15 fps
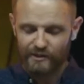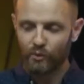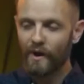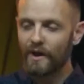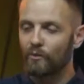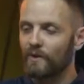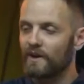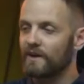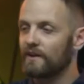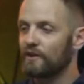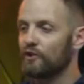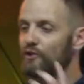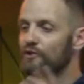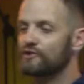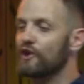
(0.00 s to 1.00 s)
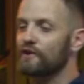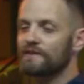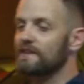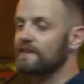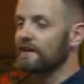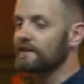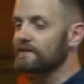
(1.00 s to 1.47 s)
It's when we use
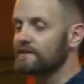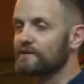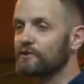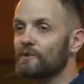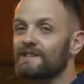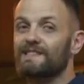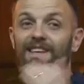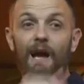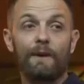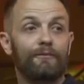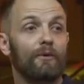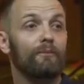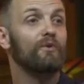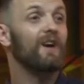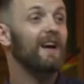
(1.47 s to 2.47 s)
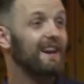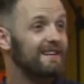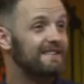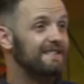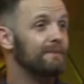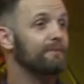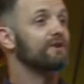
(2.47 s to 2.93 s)
certain things to escape from
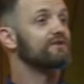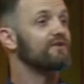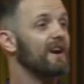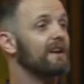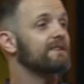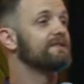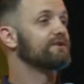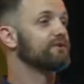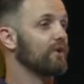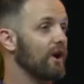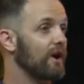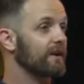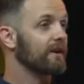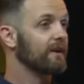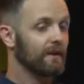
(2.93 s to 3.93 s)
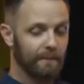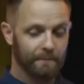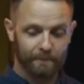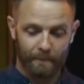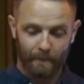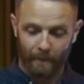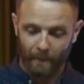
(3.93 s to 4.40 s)
reality because reality is too hard.
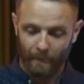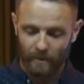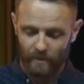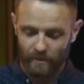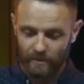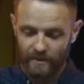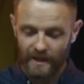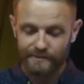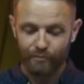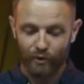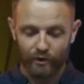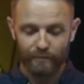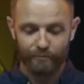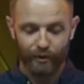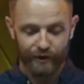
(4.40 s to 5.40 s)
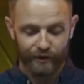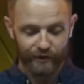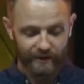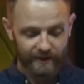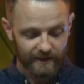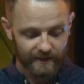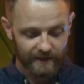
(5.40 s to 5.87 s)
That's broken
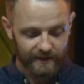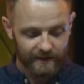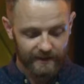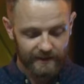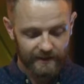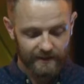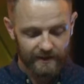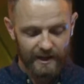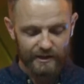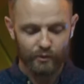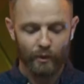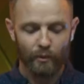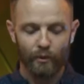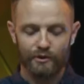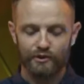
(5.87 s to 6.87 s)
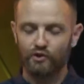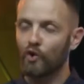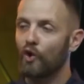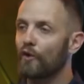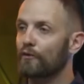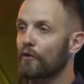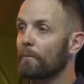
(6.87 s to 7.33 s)
pottery. It's when we
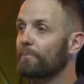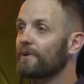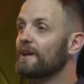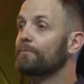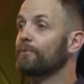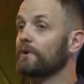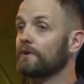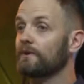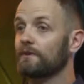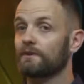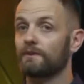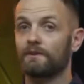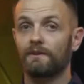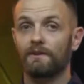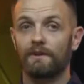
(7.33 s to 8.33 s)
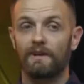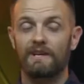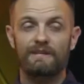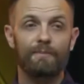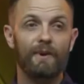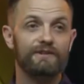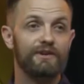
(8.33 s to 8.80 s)
withdraw from people,
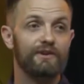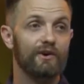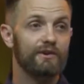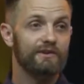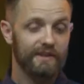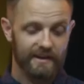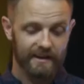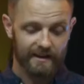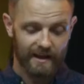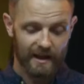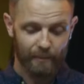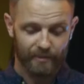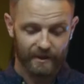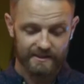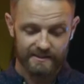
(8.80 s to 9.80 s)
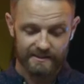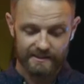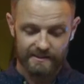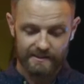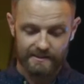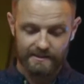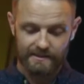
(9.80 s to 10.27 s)
especially those that are here to help us.
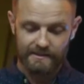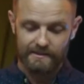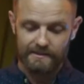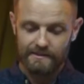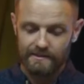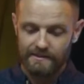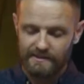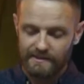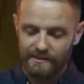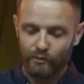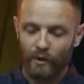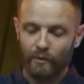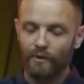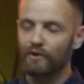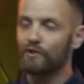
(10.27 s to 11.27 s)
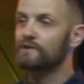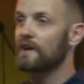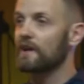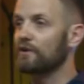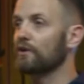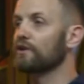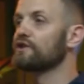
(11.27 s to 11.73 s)
It's when we use
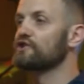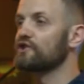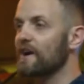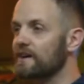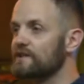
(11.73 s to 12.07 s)
alcohol and